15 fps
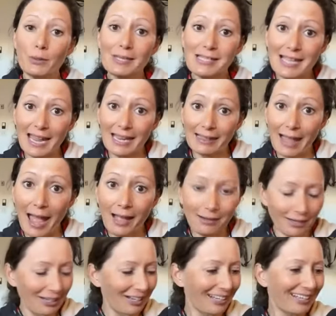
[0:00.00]
who is saying
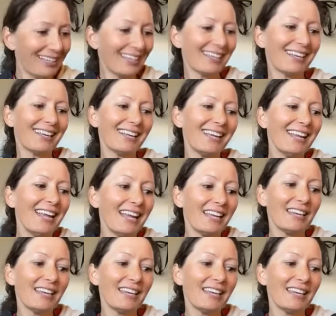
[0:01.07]
that?